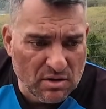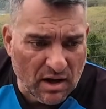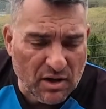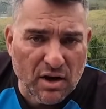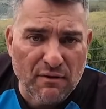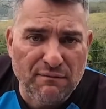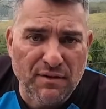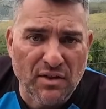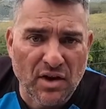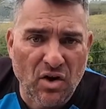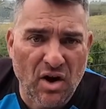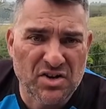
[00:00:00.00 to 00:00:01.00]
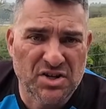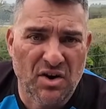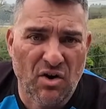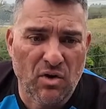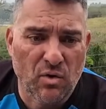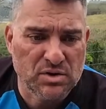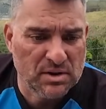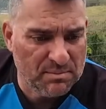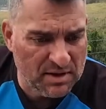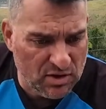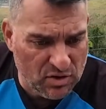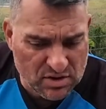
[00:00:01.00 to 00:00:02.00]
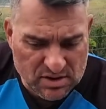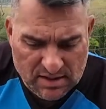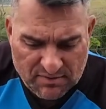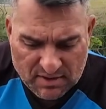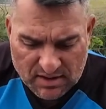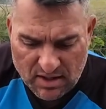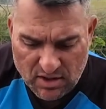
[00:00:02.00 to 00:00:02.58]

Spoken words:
like you can feel that crunchy rock or something, and you just leave it there,